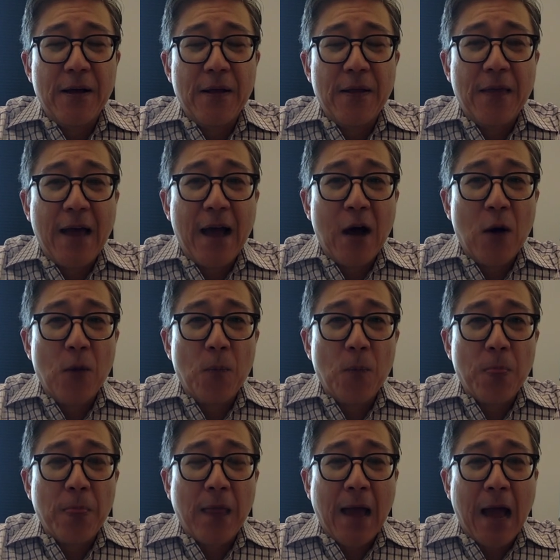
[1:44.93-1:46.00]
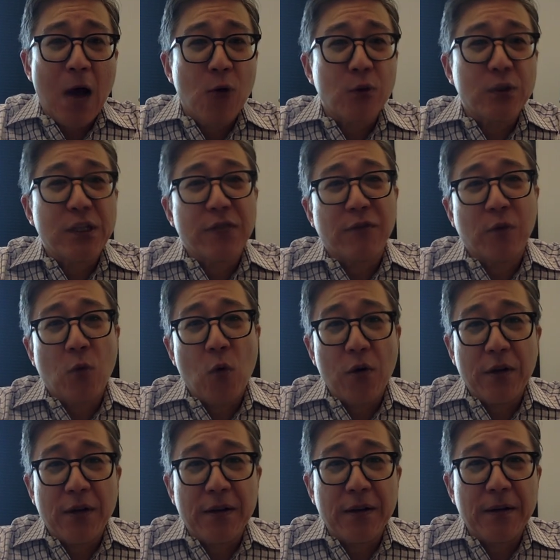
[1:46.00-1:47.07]
Now, how was he
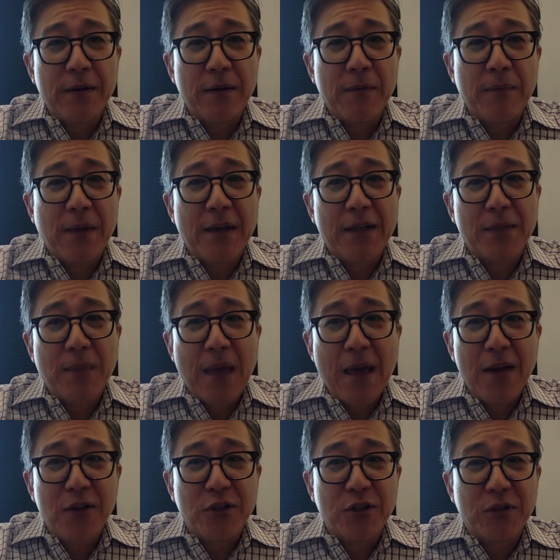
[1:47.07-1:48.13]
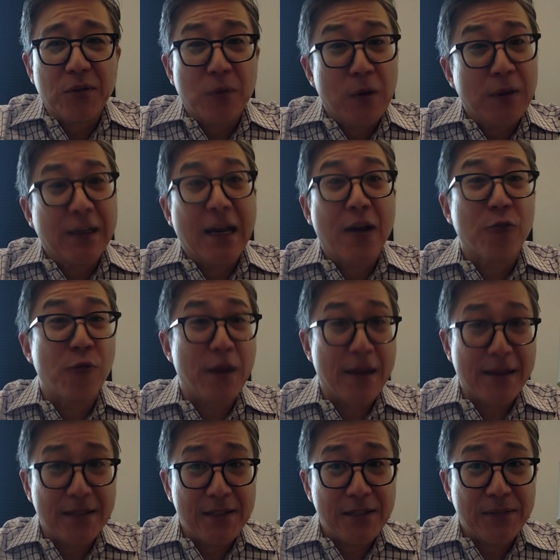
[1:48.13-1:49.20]
rewarded by his manager? Well, he got a
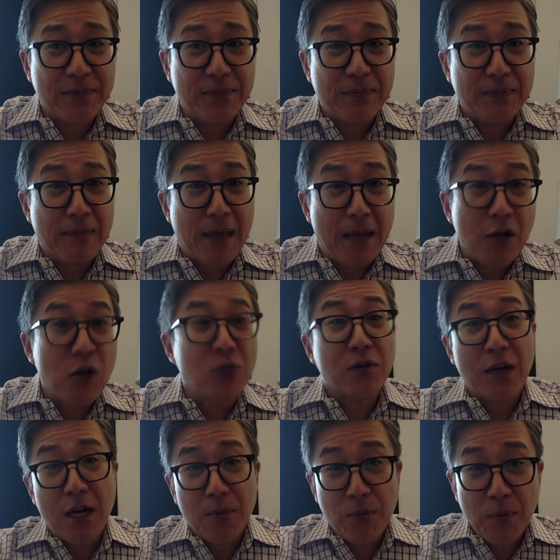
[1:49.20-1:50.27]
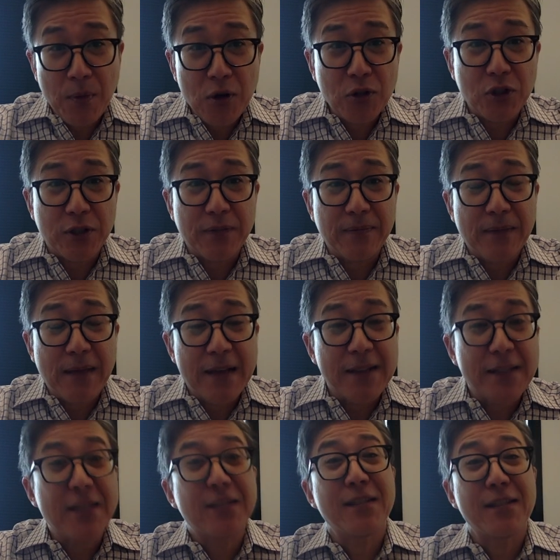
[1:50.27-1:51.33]
raise, and he also got a promotion as
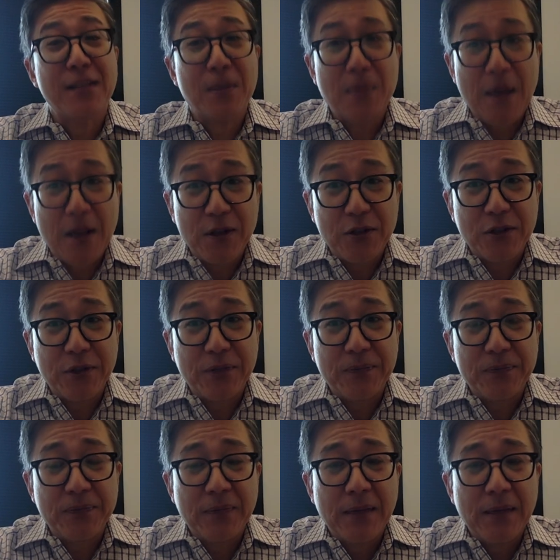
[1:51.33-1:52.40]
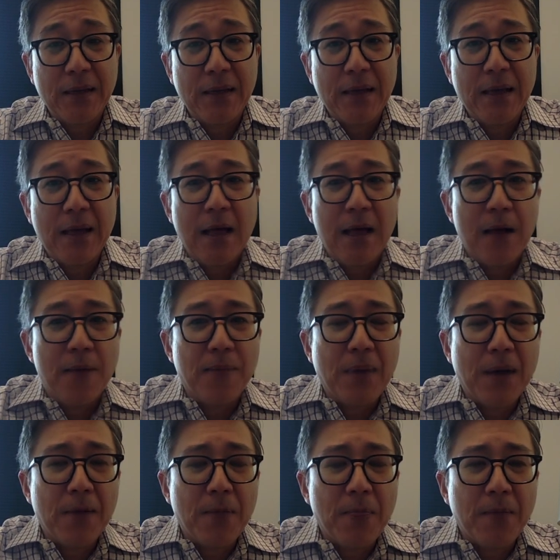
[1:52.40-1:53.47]
the assistant manager.
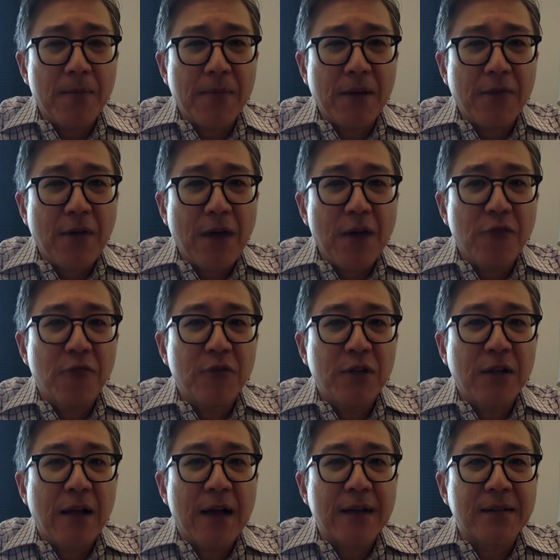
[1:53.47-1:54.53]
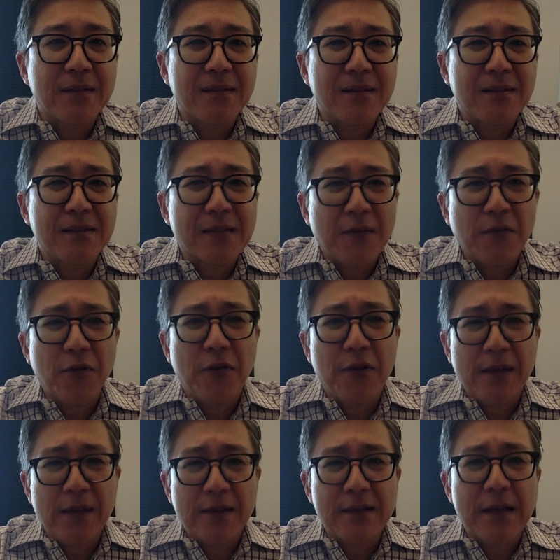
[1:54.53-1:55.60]
But my father realized several
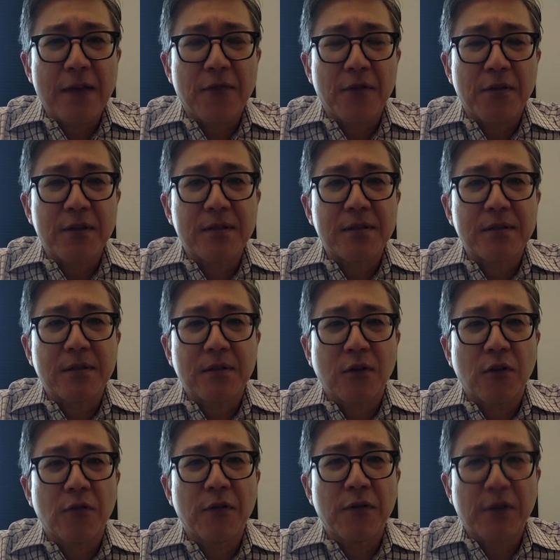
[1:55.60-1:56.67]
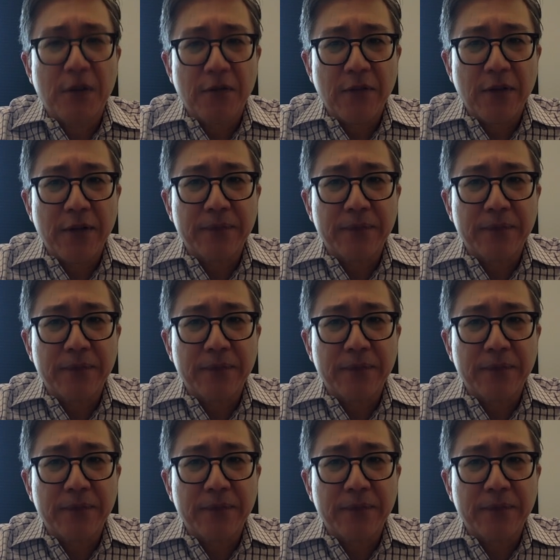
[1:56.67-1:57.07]
things after this horrific event.